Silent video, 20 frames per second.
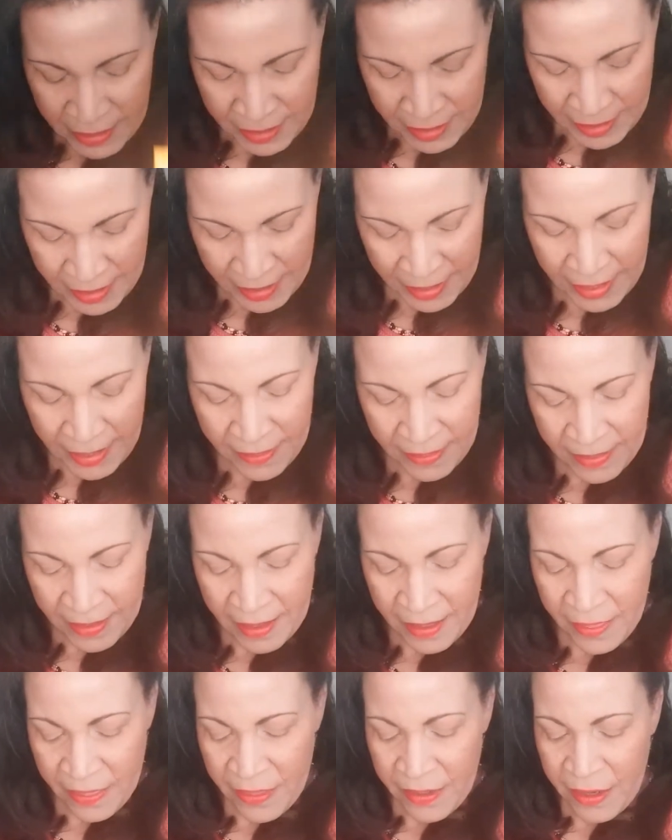and
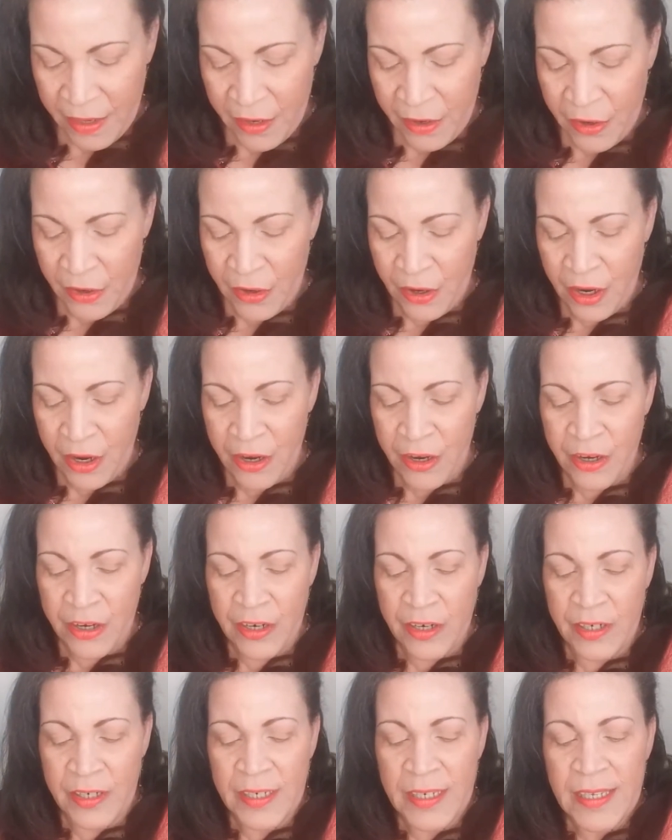then there
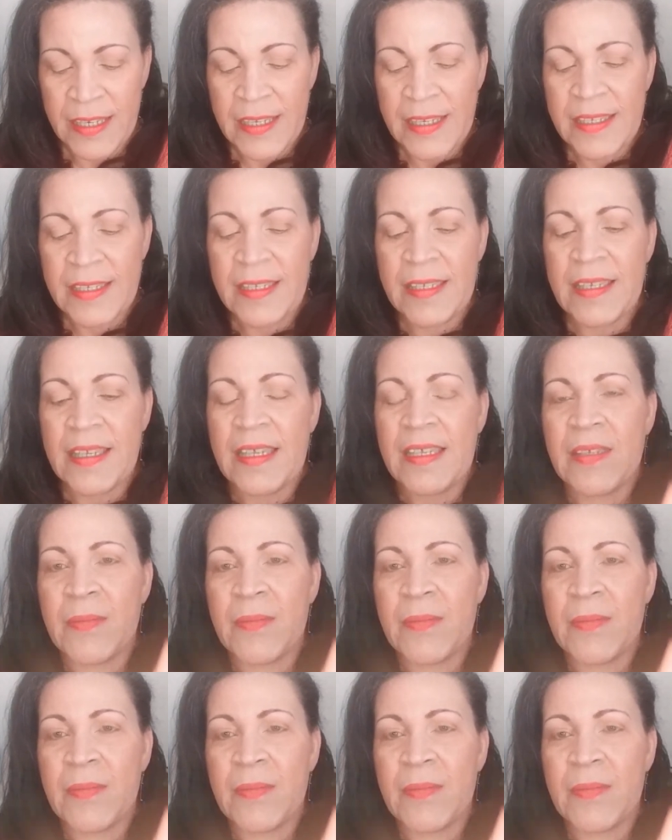are 6